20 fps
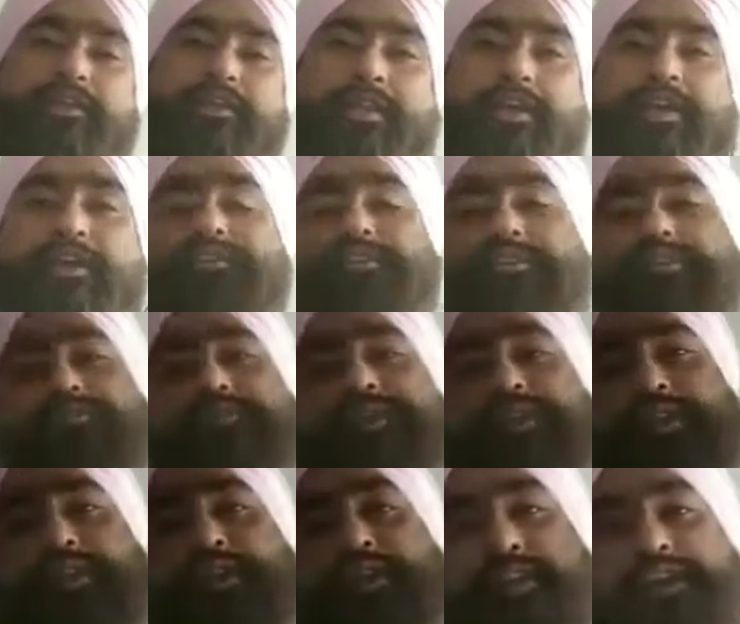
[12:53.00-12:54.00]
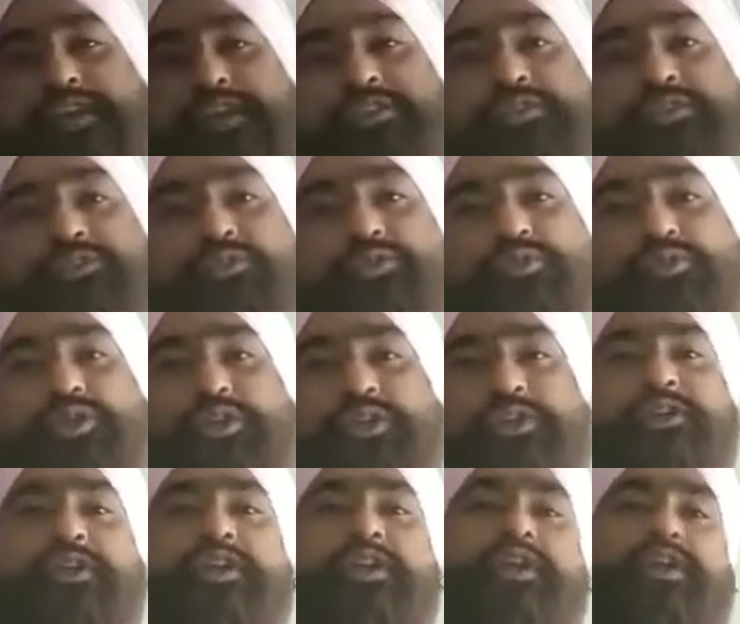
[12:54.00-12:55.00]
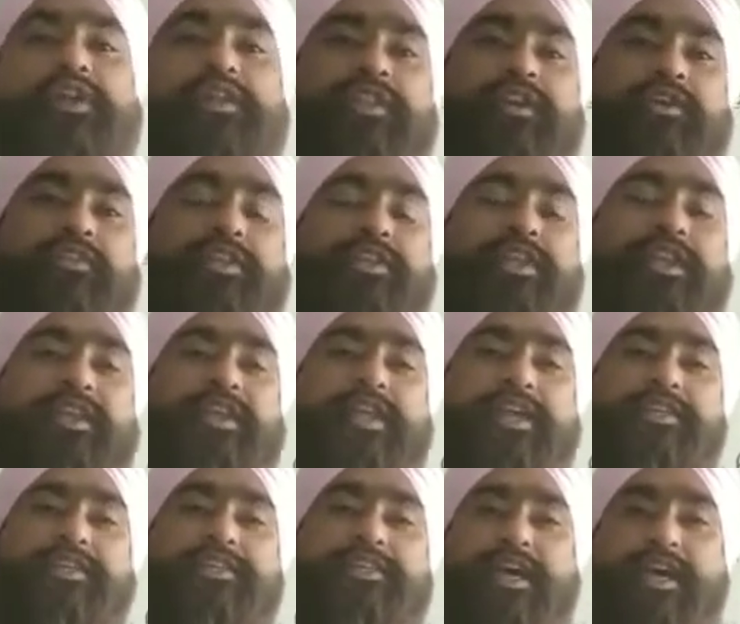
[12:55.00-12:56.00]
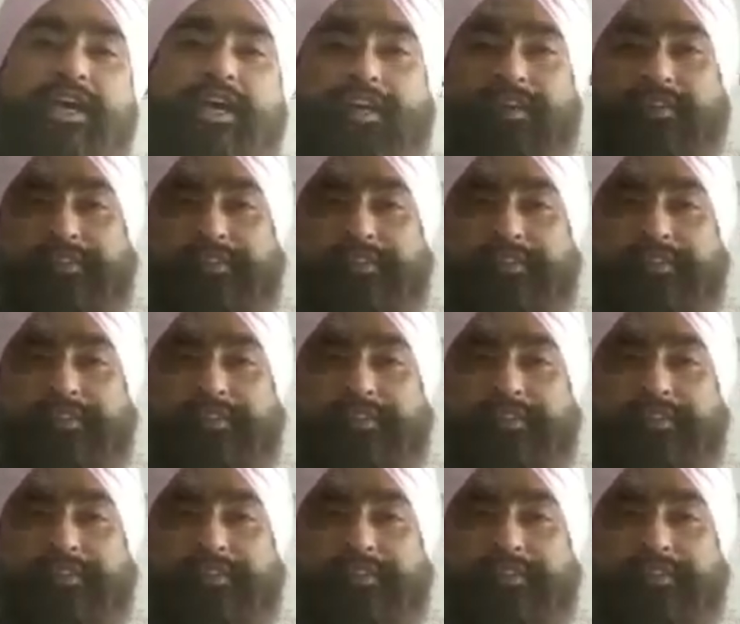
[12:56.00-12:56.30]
They are just wearing a nice suit, they are wearing a nice tie,